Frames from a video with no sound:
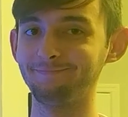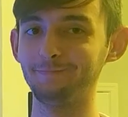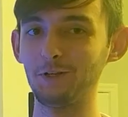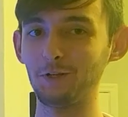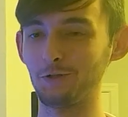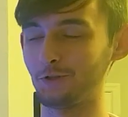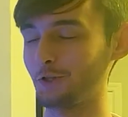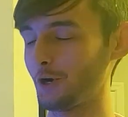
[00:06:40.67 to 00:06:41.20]

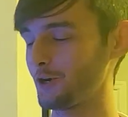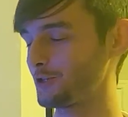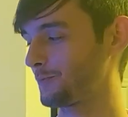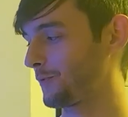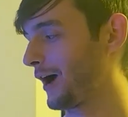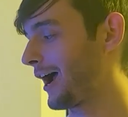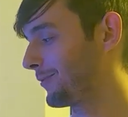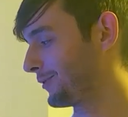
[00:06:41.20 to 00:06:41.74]
There is a
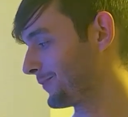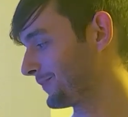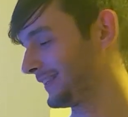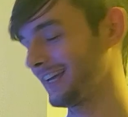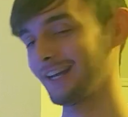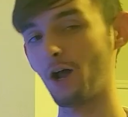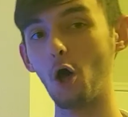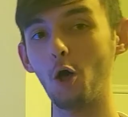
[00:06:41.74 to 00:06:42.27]
problem
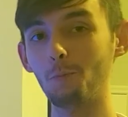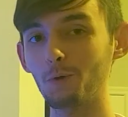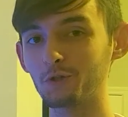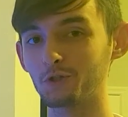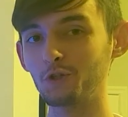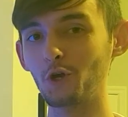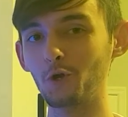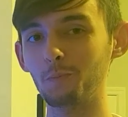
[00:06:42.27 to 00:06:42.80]
that
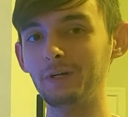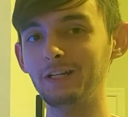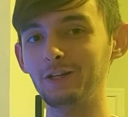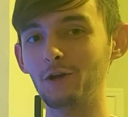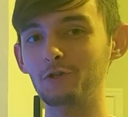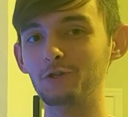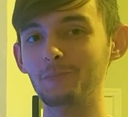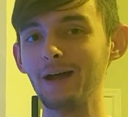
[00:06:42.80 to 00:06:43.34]
almost nobody
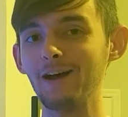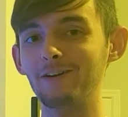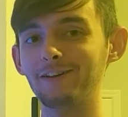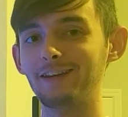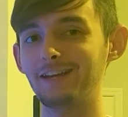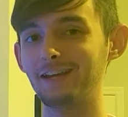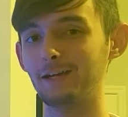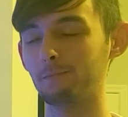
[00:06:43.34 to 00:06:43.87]
knows about.